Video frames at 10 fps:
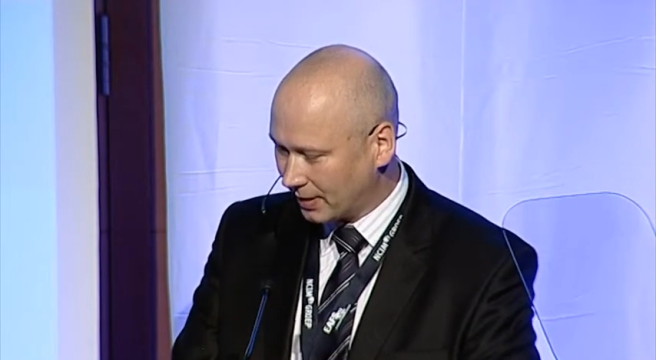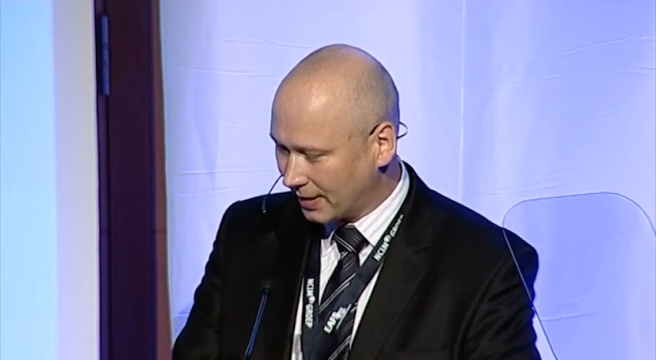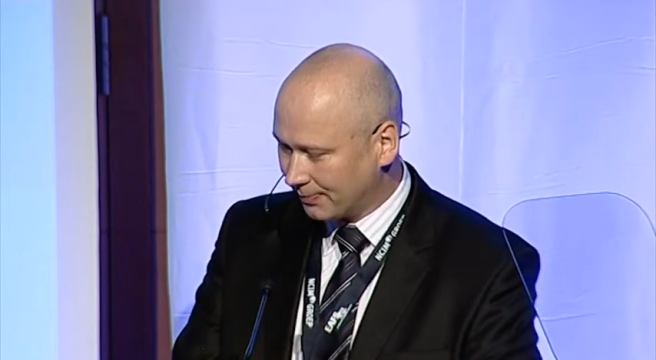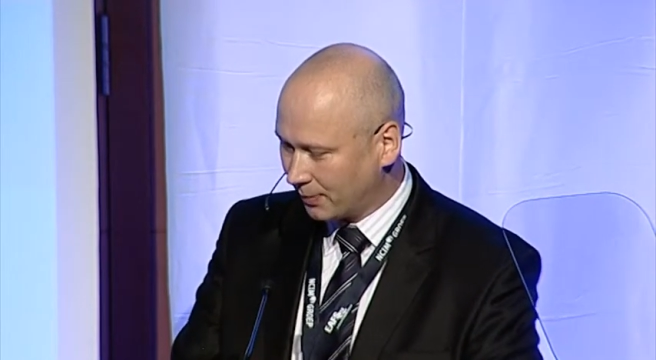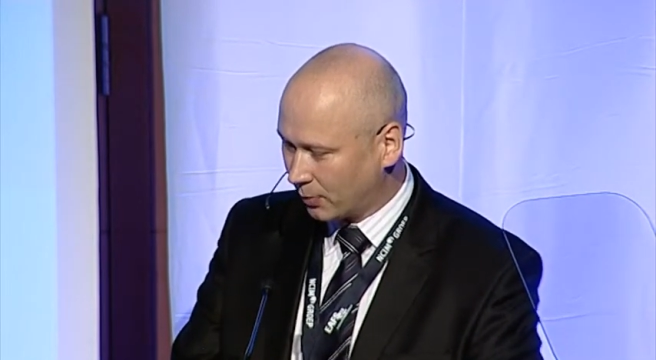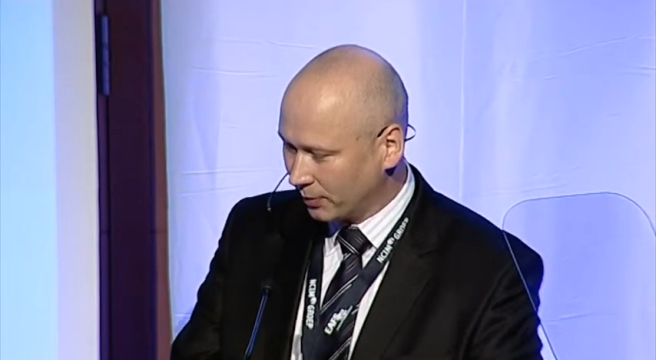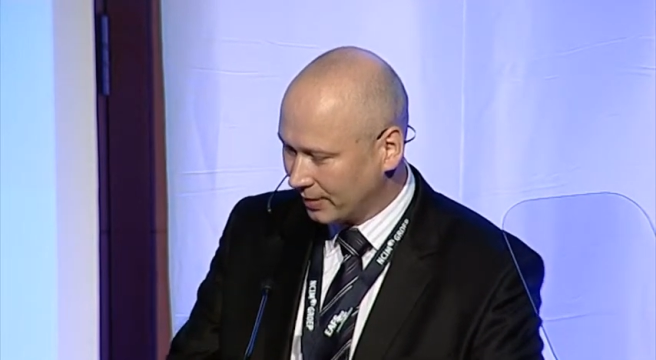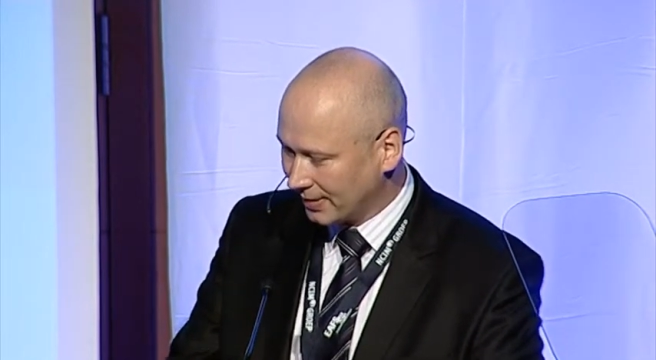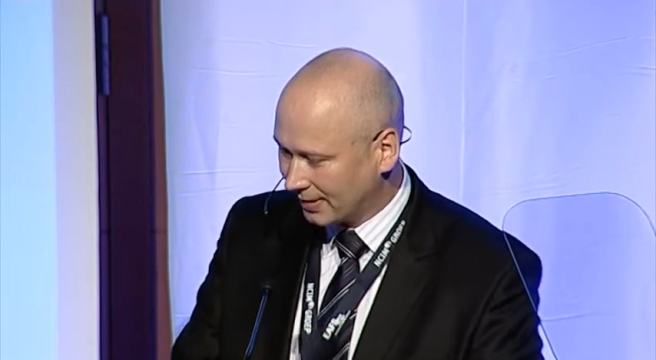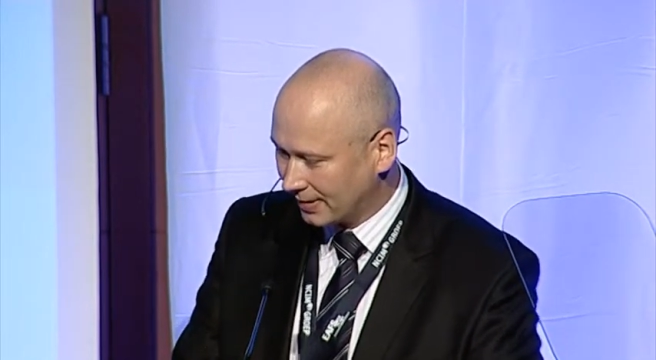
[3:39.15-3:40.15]
Let me put
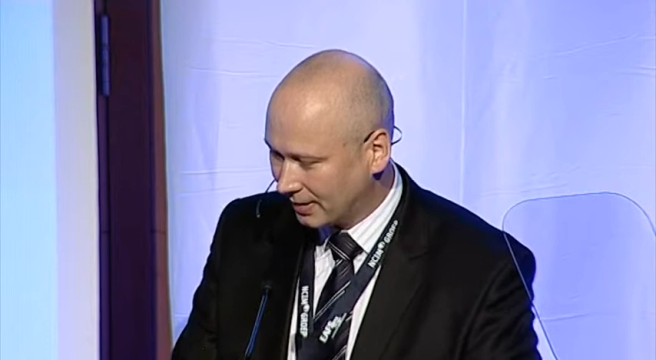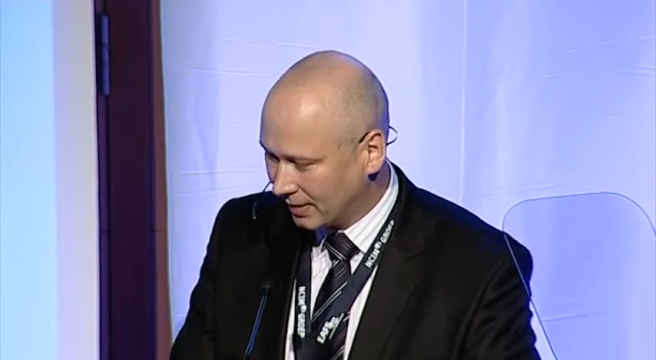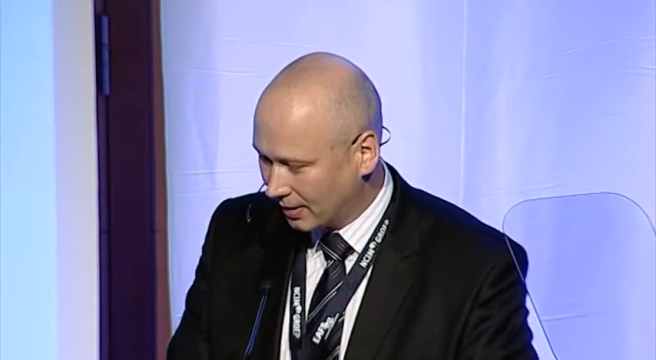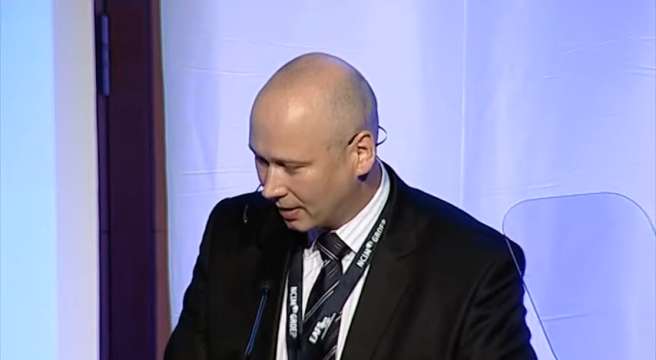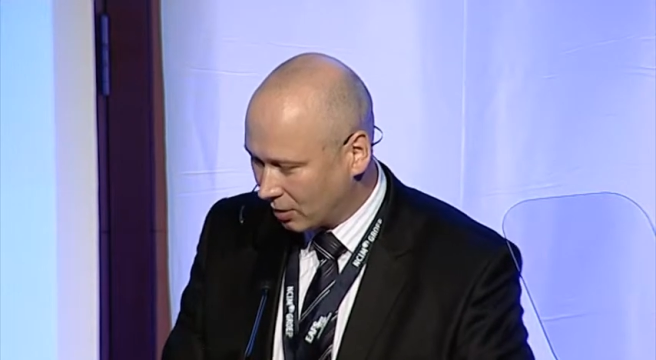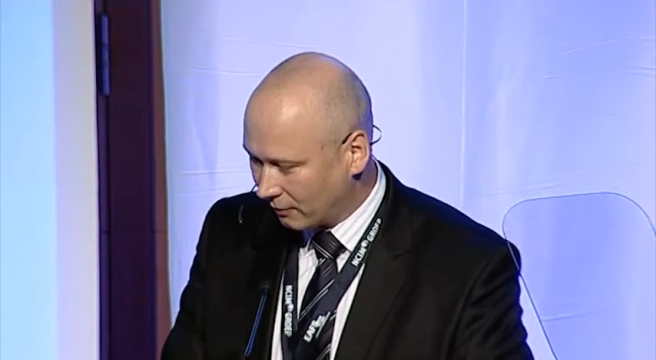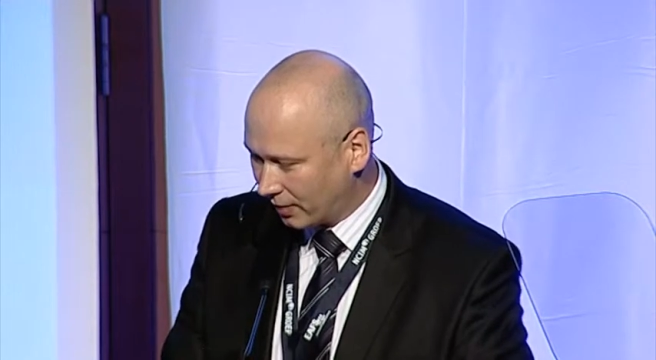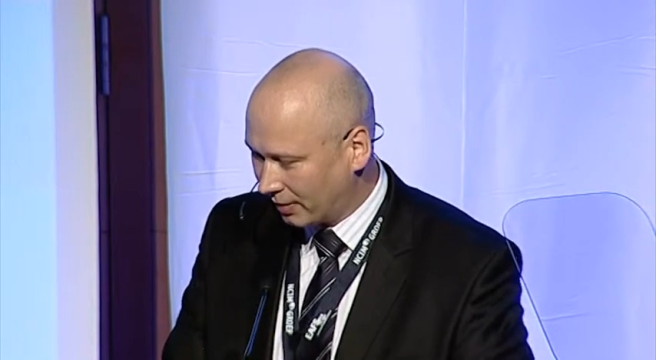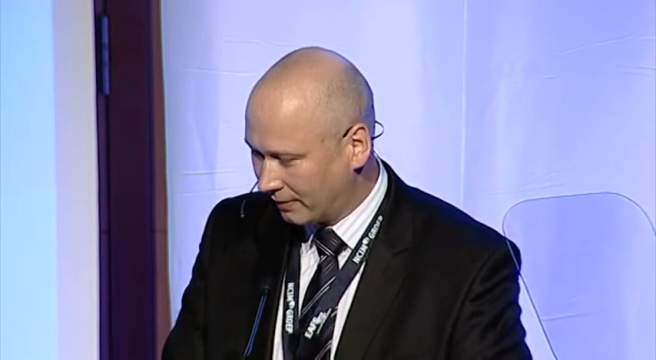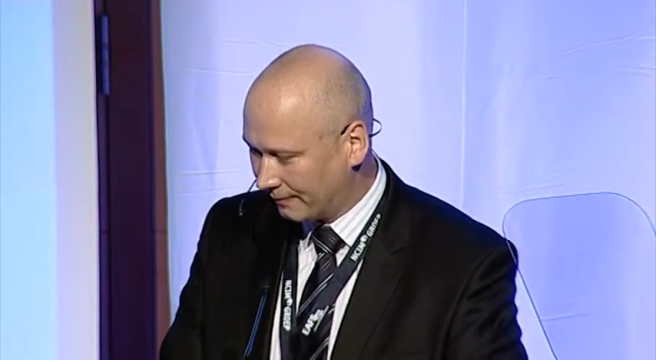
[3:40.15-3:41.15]
this
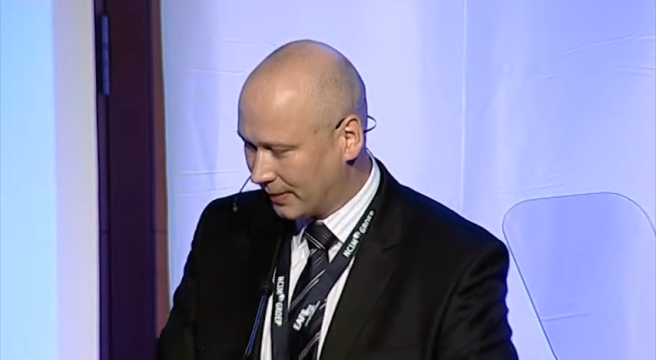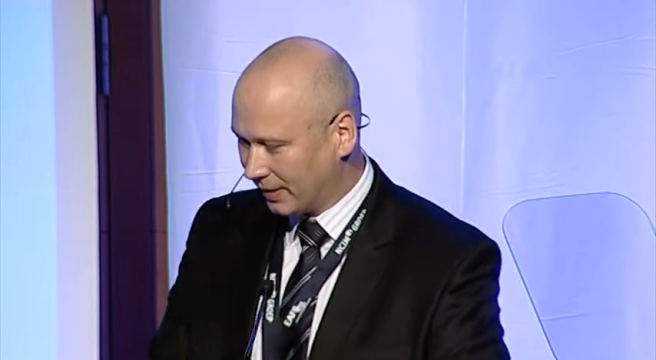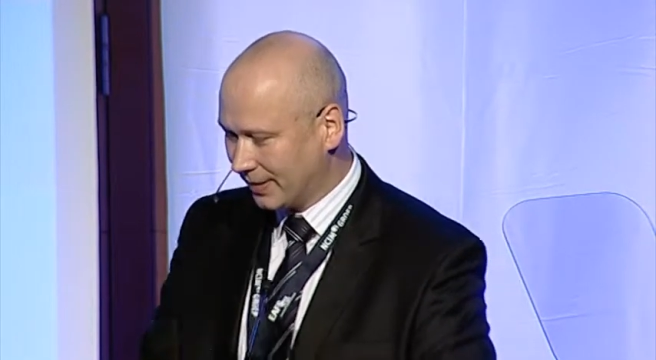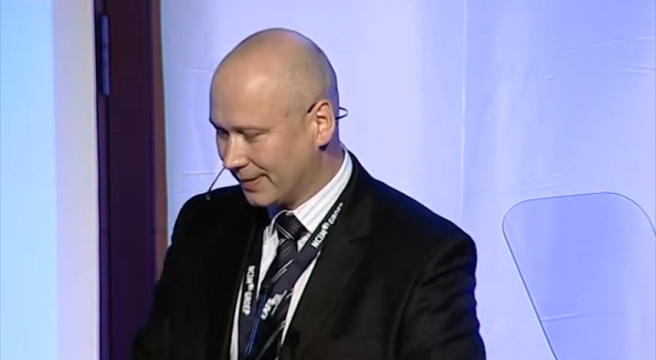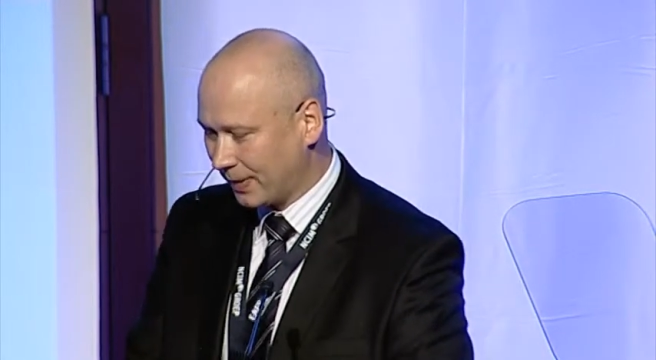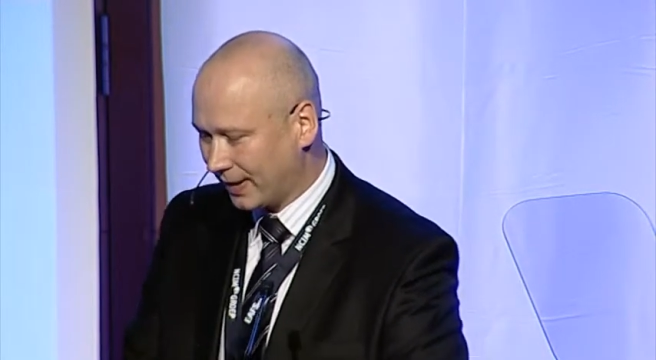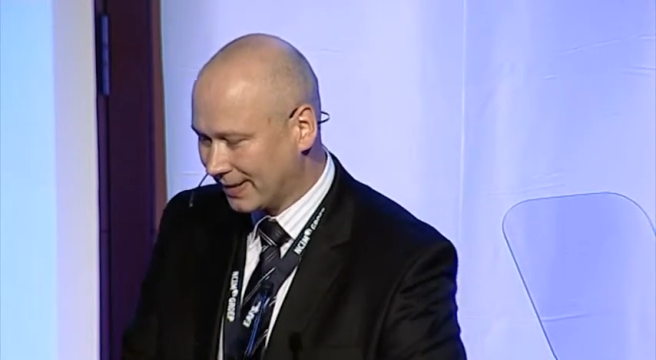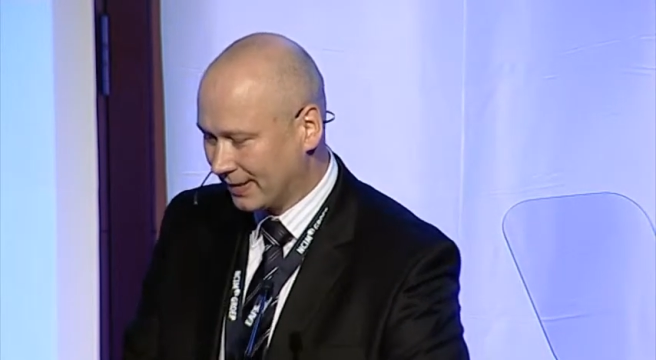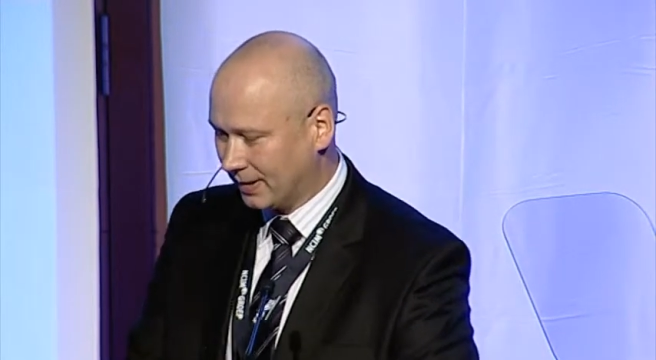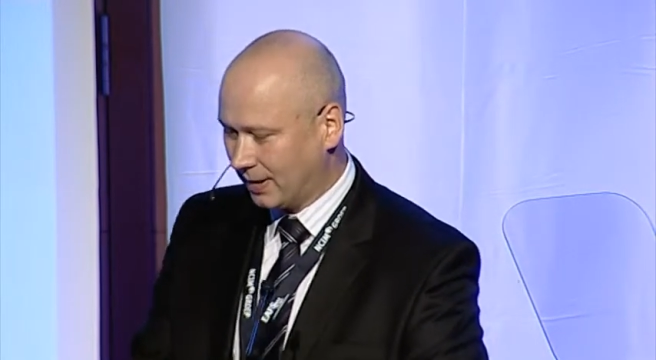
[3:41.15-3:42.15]
cover in this
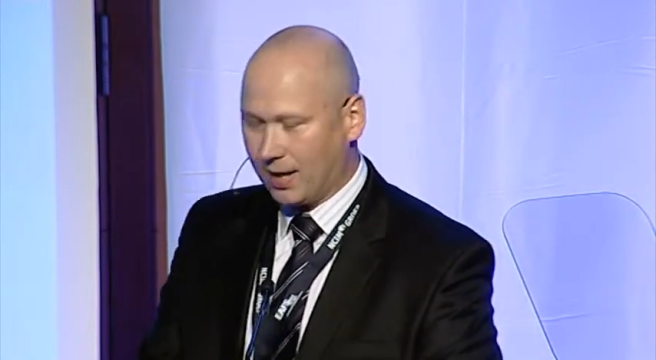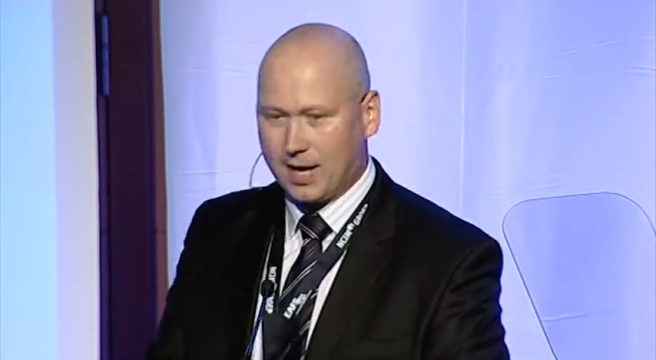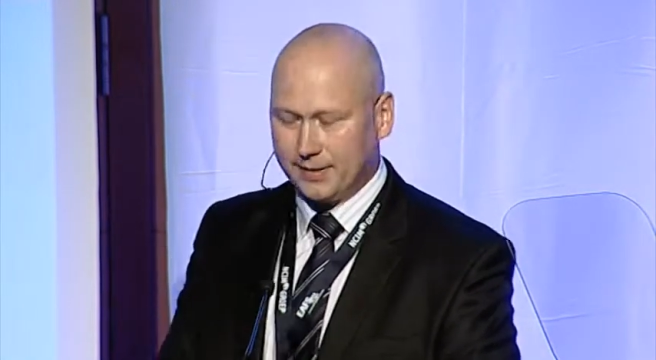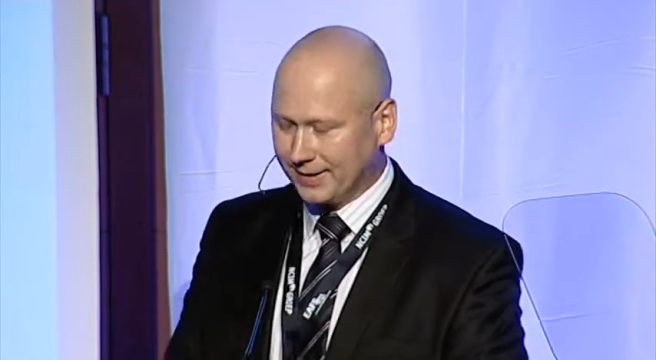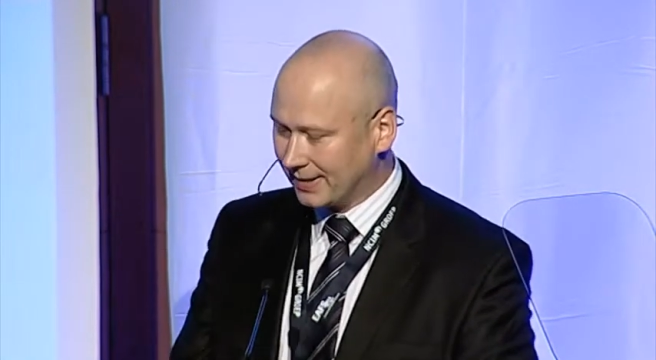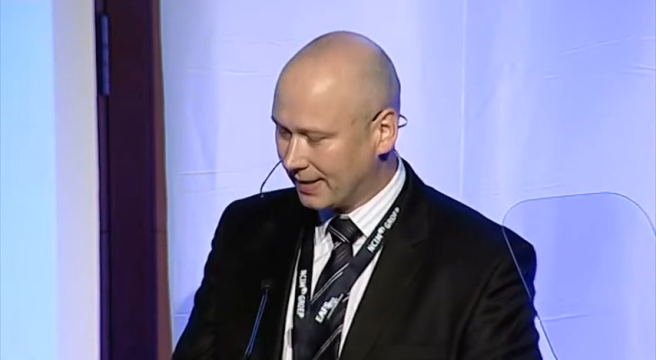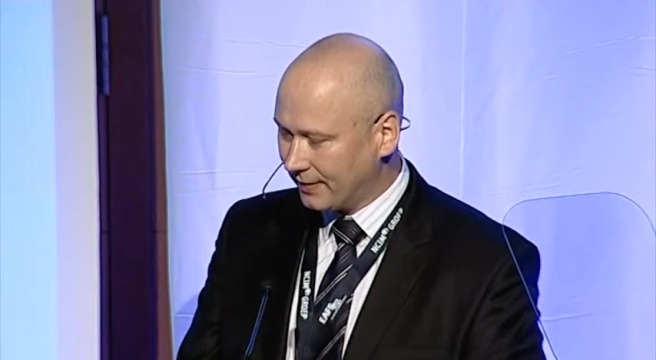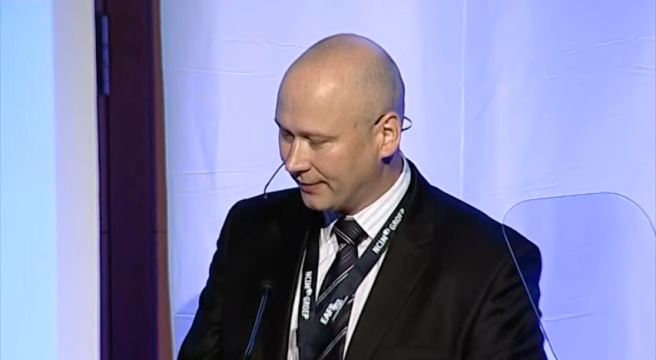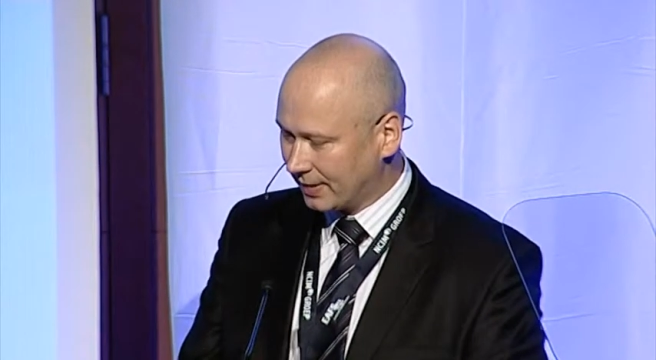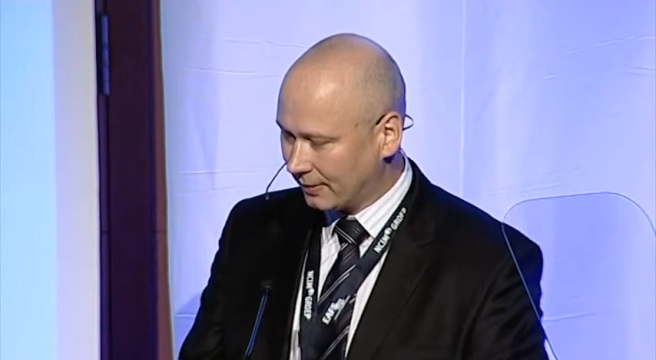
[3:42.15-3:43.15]
place, and this is
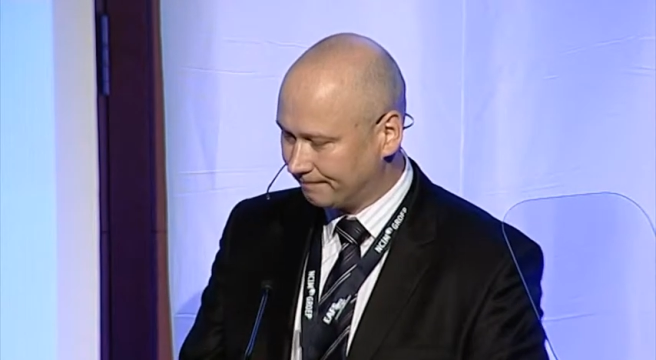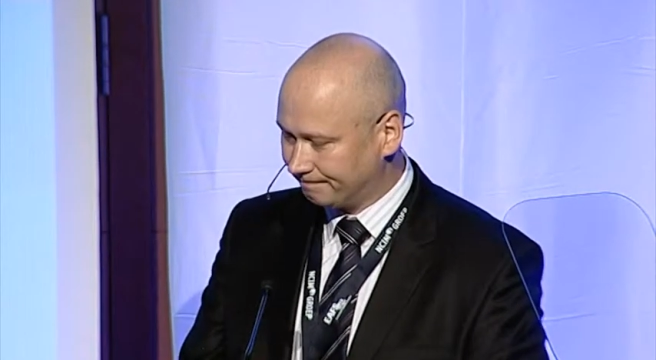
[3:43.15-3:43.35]
EAFS.